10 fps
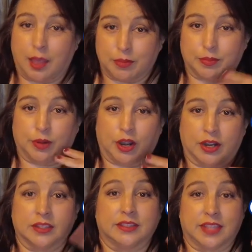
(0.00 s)
upper
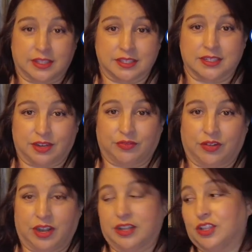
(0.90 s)
part that's
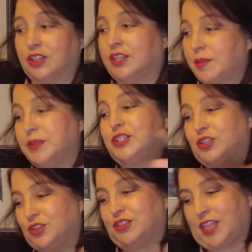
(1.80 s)
different. So let me
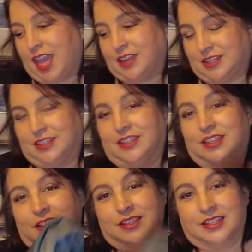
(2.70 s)
show you that.
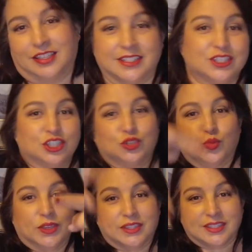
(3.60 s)
Let's
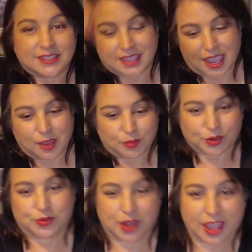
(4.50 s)
swing this
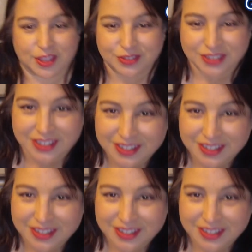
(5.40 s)
camera around.